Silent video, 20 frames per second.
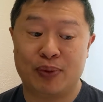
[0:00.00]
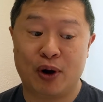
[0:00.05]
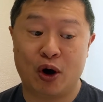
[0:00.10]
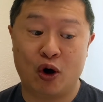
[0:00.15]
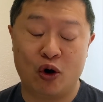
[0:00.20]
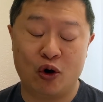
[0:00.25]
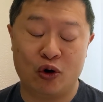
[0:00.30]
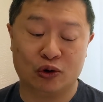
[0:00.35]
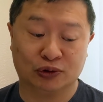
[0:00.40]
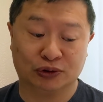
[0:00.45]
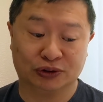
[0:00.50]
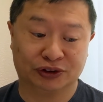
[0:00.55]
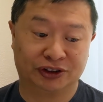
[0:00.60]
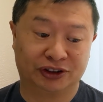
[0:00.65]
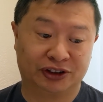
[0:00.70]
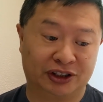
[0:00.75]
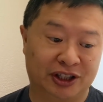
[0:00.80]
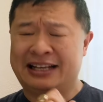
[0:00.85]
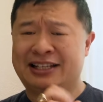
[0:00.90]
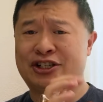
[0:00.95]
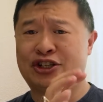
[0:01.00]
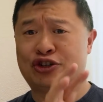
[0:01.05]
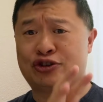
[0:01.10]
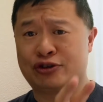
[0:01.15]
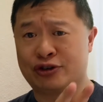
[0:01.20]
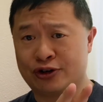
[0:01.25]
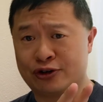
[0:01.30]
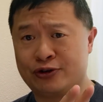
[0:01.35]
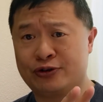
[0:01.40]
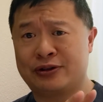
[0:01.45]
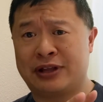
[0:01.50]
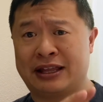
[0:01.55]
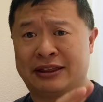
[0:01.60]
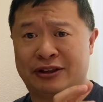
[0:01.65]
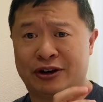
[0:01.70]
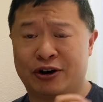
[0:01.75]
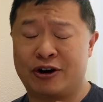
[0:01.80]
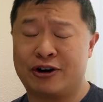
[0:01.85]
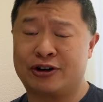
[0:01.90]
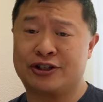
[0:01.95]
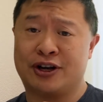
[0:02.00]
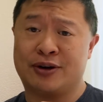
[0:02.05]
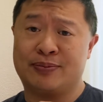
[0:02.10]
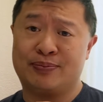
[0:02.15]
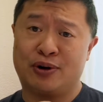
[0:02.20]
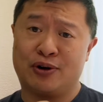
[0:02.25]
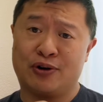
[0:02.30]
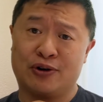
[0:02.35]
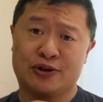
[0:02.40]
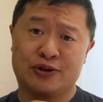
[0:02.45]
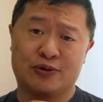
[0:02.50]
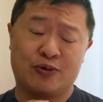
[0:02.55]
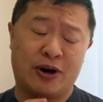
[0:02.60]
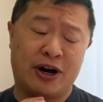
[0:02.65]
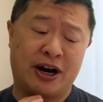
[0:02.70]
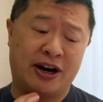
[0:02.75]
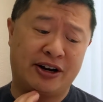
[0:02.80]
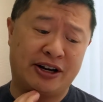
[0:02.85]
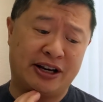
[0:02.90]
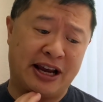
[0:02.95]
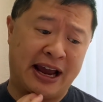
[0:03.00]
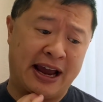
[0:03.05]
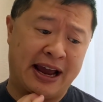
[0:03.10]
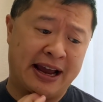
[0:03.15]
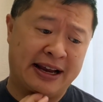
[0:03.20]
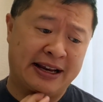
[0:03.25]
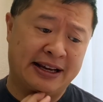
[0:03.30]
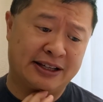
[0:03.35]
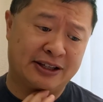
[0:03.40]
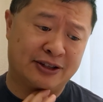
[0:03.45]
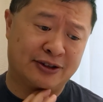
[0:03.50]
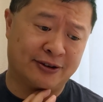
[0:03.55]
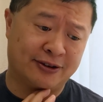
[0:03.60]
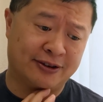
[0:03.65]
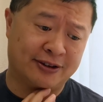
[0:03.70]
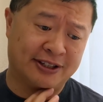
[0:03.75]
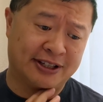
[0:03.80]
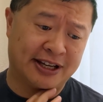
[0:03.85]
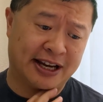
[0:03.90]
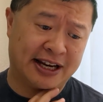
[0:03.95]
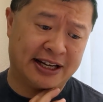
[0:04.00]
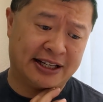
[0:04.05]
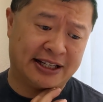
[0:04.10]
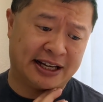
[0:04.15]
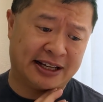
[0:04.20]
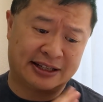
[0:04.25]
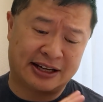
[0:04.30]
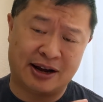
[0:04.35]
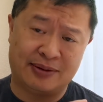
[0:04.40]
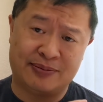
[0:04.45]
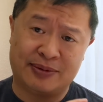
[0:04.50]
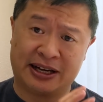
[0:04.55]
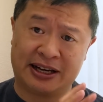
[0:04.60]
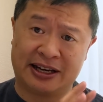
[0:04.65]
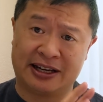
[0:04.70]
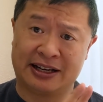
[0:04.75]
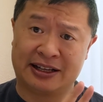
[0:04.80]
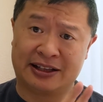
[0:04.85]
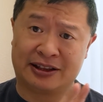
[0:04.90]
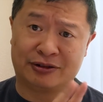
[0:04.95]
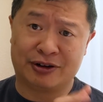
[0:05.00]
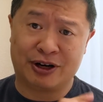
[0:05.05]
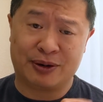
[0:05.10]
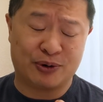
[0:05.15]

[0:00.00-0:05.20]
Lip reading: The polls. It's true that there are some polls where Yang in certain states is coming in at